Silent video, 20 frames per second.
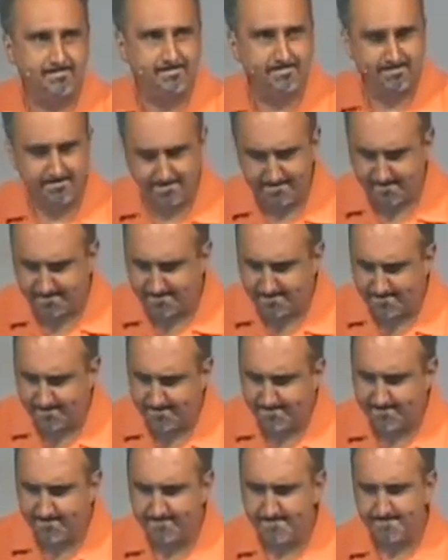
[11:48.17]

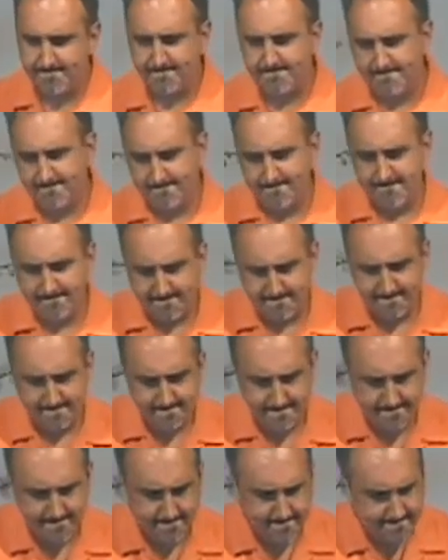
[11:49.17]

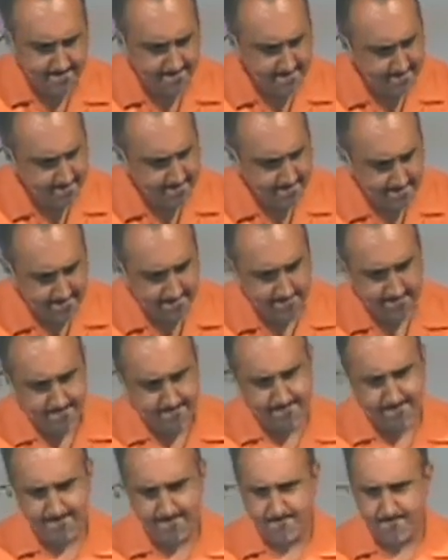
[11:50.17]

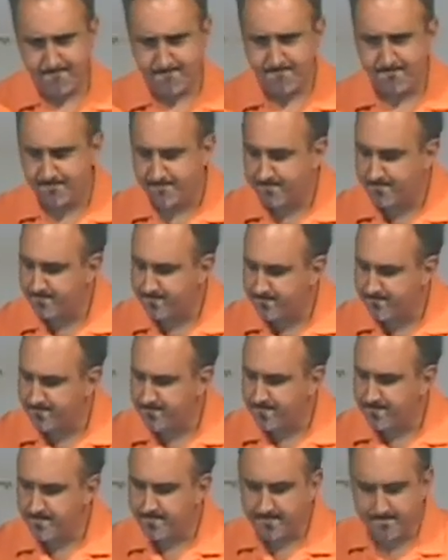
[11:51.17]

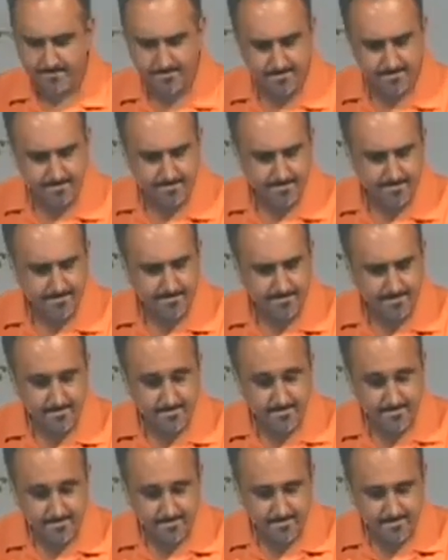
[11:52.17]

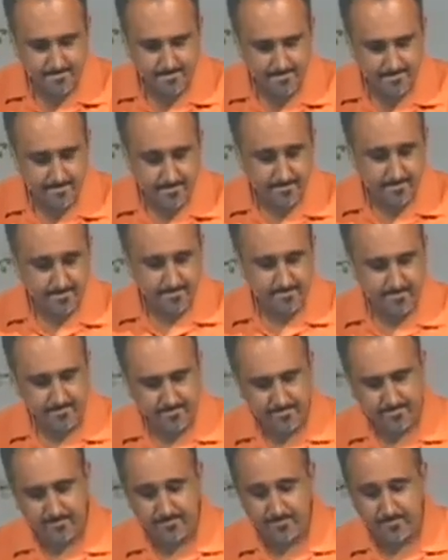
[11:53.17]

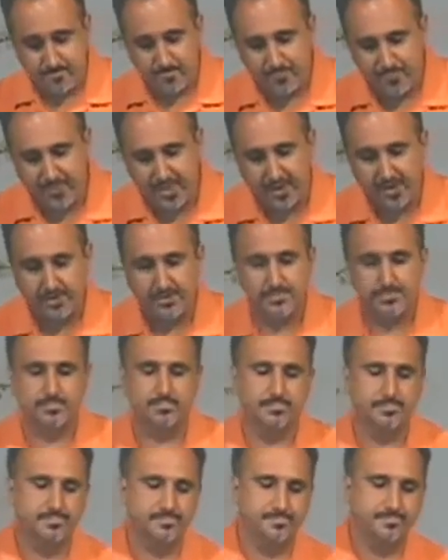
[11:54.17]

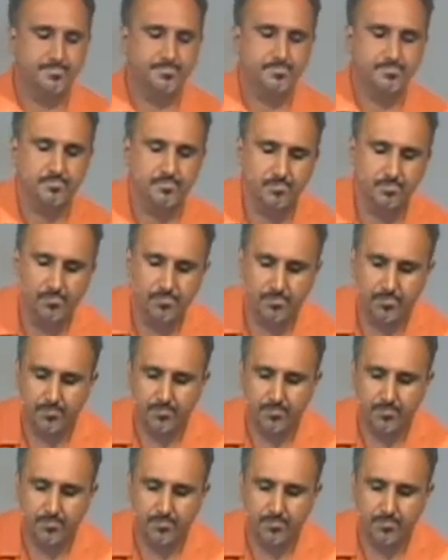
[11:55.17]
(no one is talking)